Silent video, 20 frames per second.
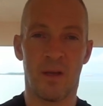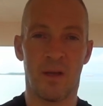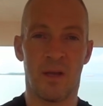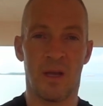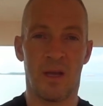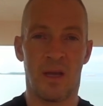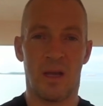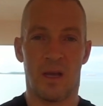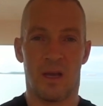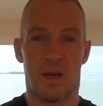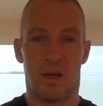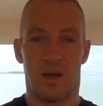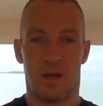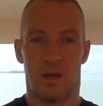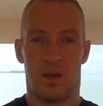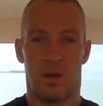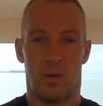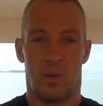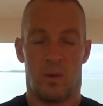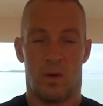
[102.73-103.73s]
here,
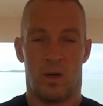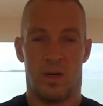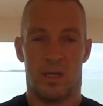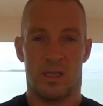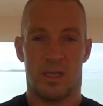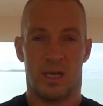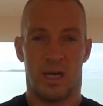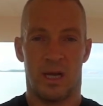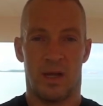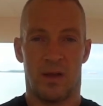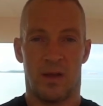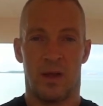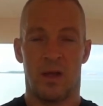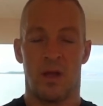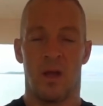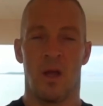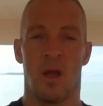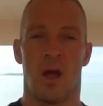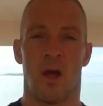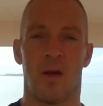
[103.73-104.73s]
working together.
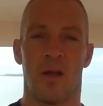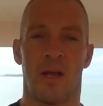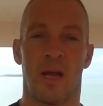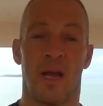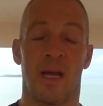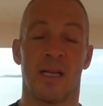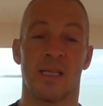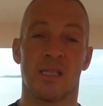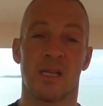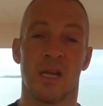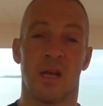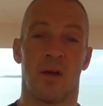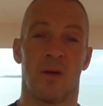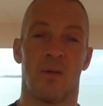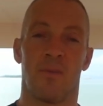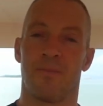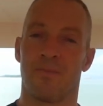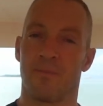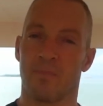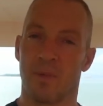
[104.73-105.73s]
Okay, so
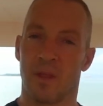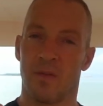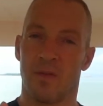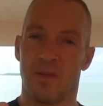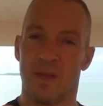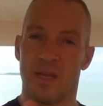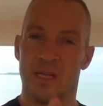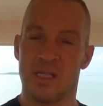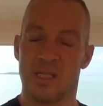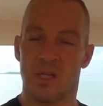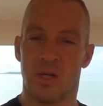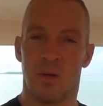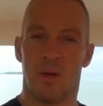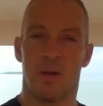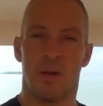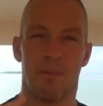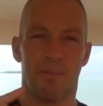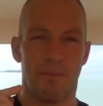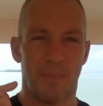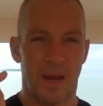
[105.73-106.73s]
these two are
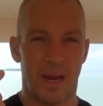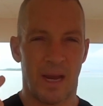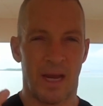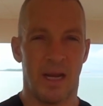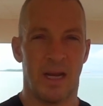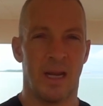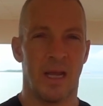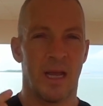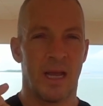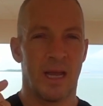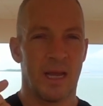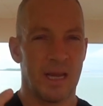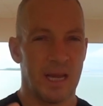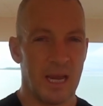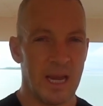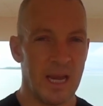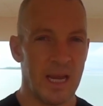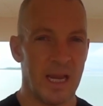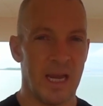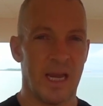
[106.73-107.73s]
the main
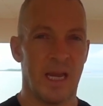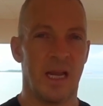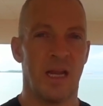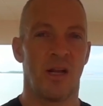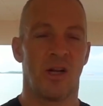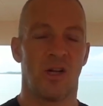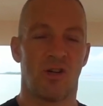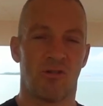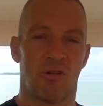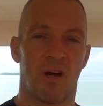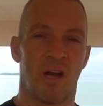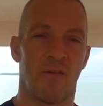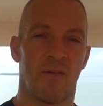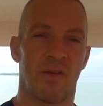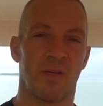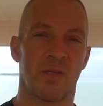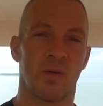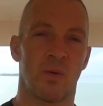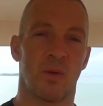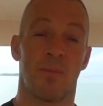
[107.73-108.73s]
key
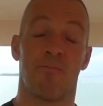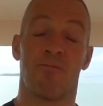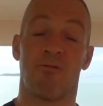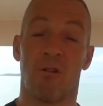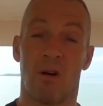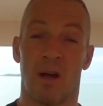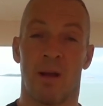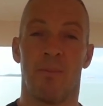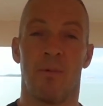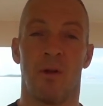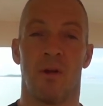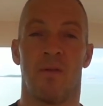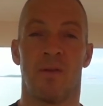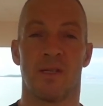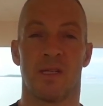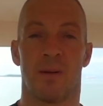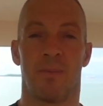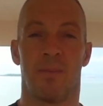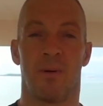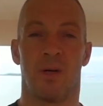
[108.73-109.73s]
drivers or the prime movers
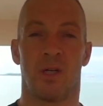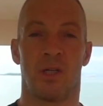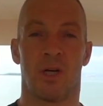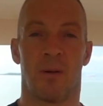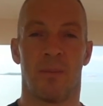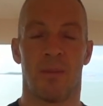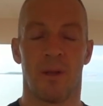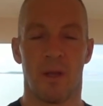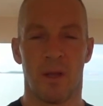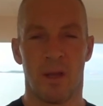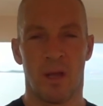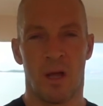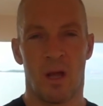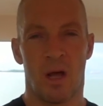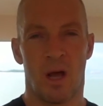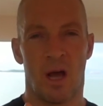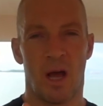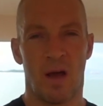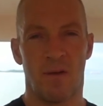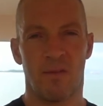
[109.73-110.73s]
in the push-up.
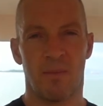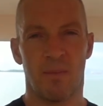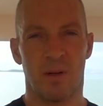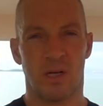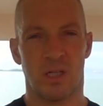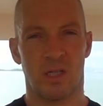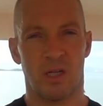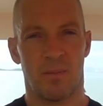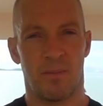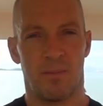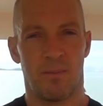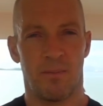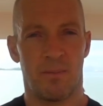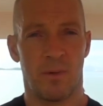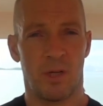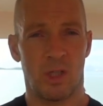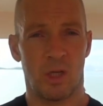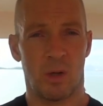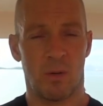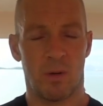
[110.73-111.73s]
I have to mention the
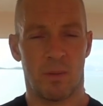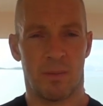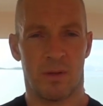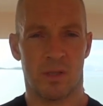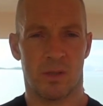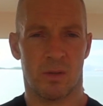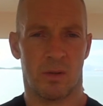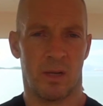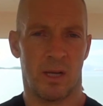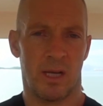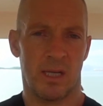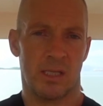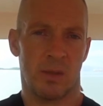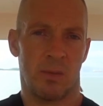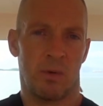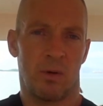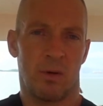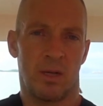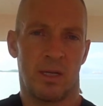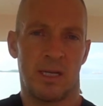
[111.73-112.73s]
shoulder muscle, okay? So we've
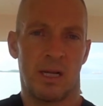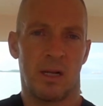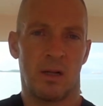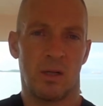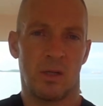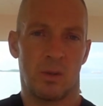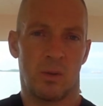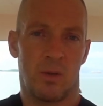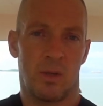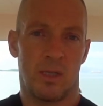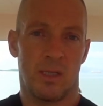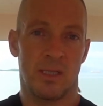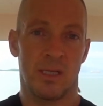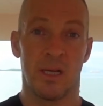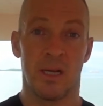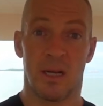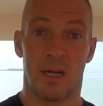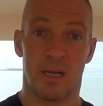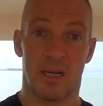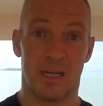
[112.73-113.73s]
got the deltoids,
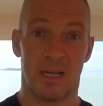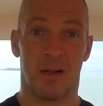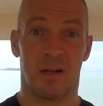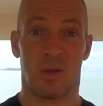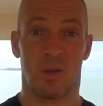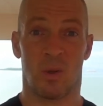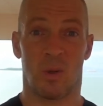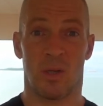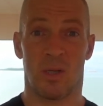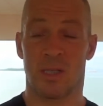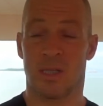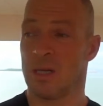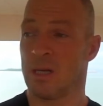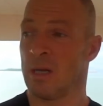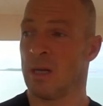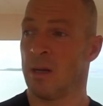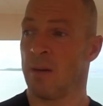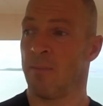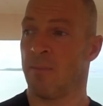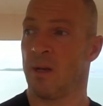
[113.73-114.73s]
and deltoids
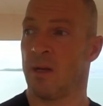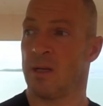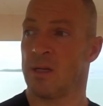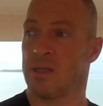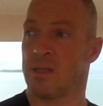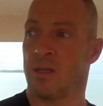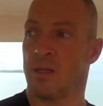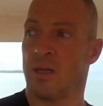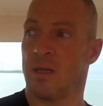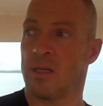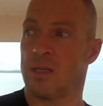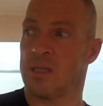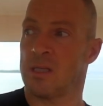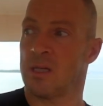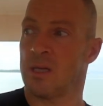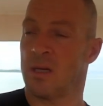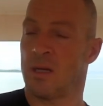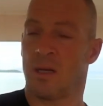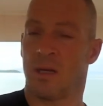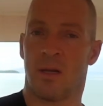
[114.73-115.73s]
make us do this.
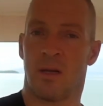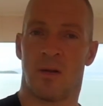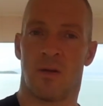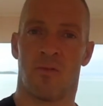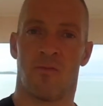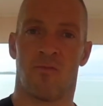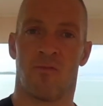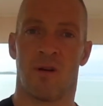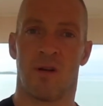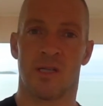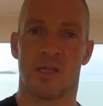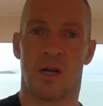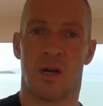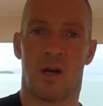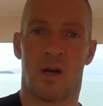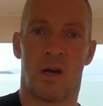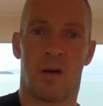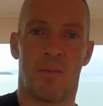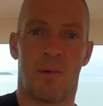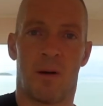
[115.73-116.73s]
Raise our
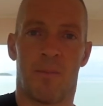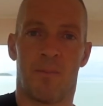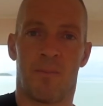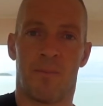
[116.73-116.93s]
arm up,